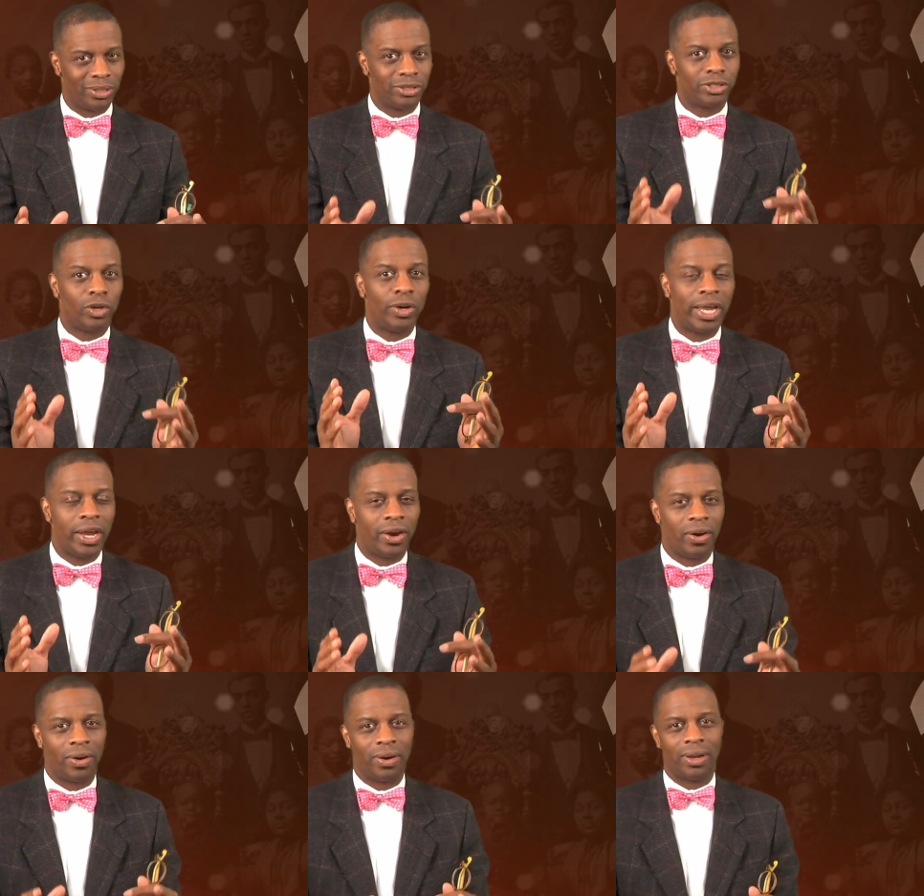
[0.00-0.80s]
So
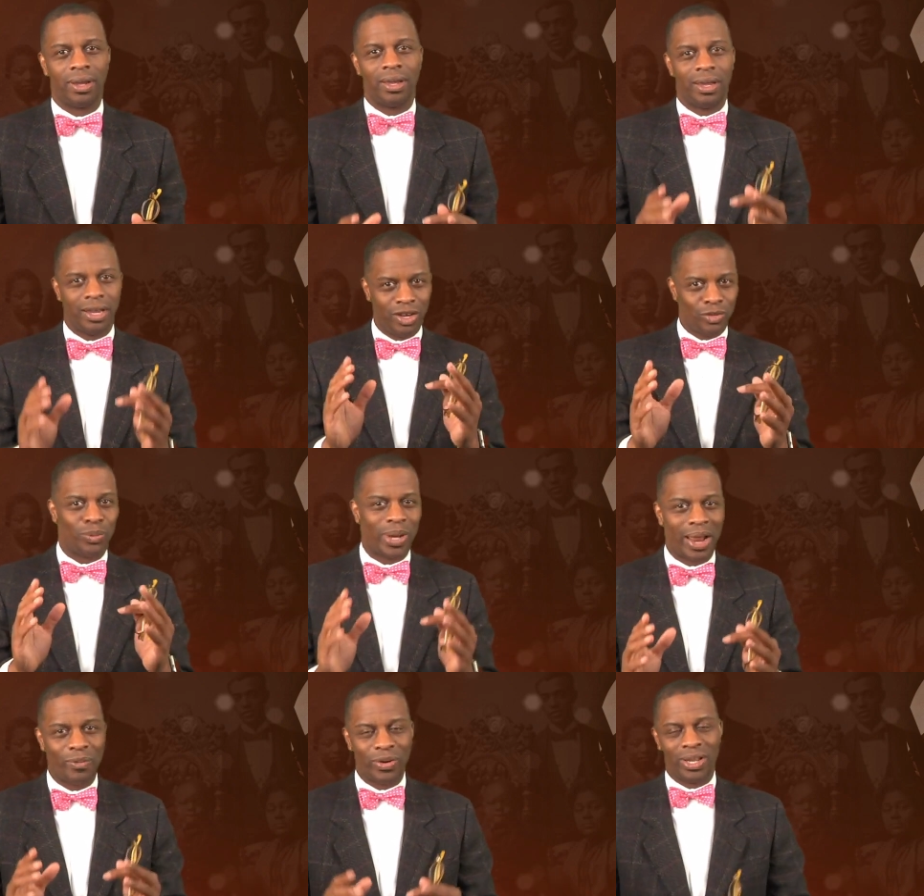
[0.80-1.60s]
here's
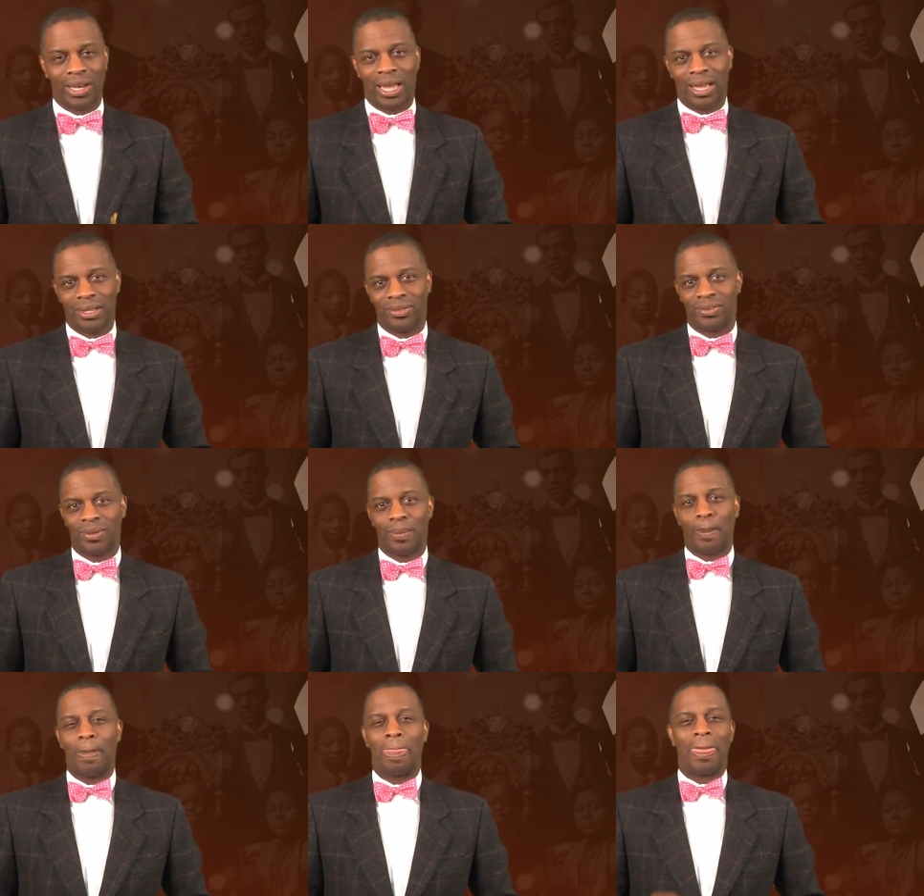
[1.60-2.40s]
what I realize.
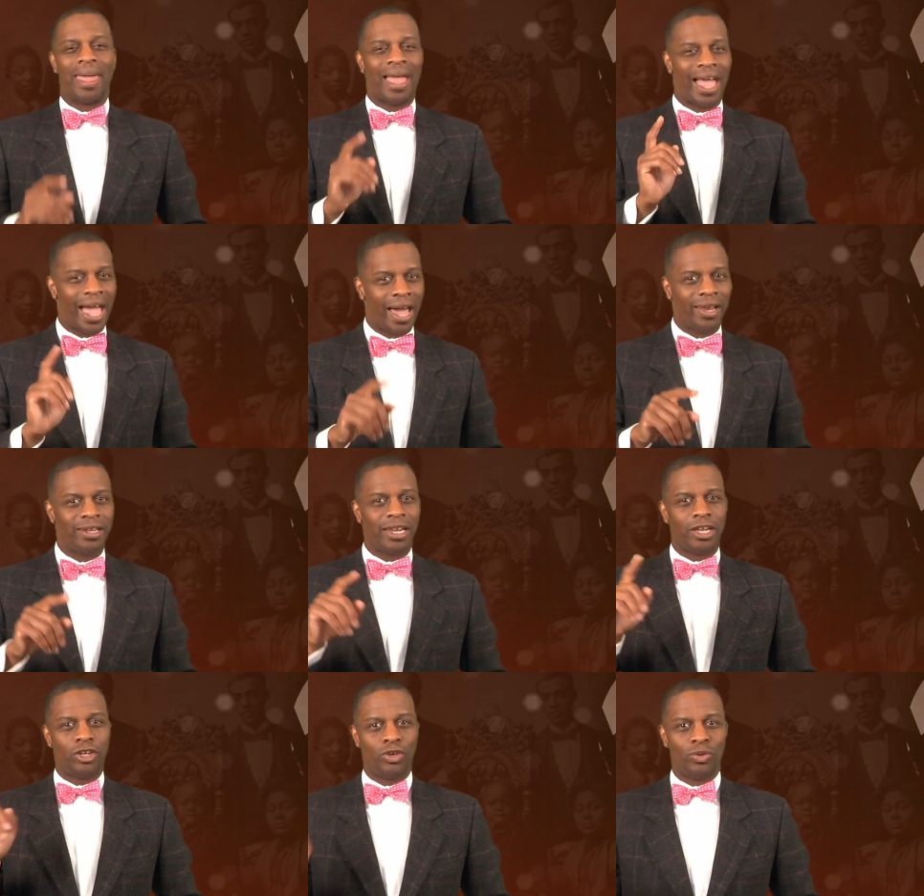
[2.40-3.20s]
How
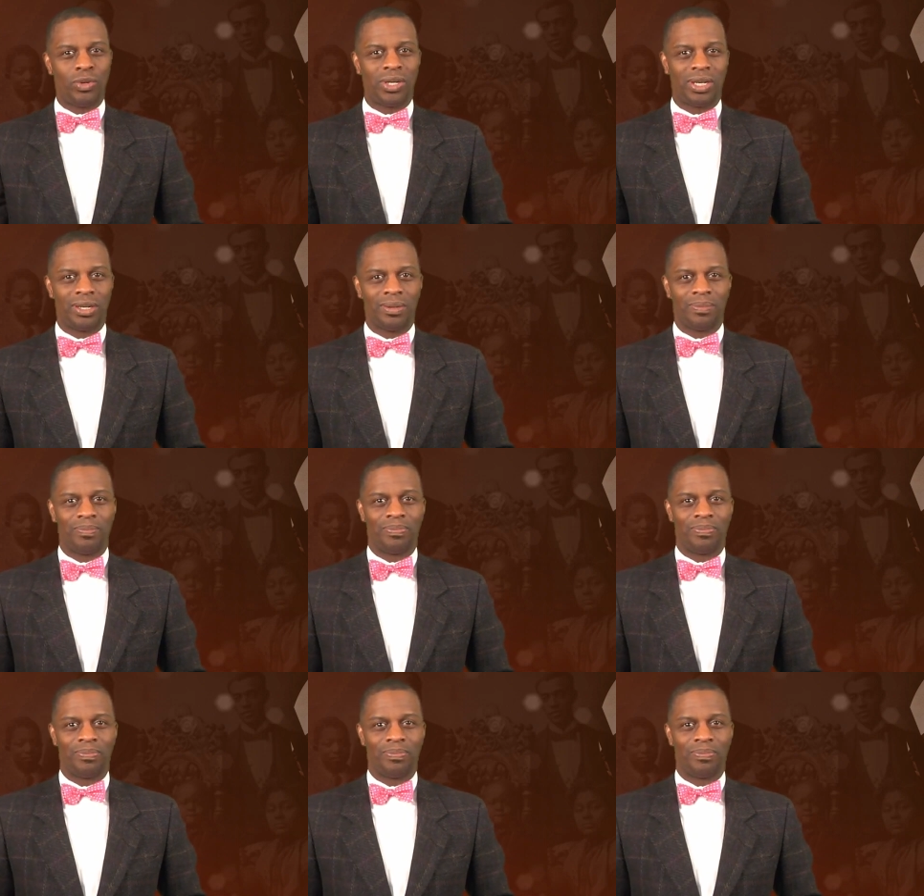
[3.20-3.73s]
did they do it?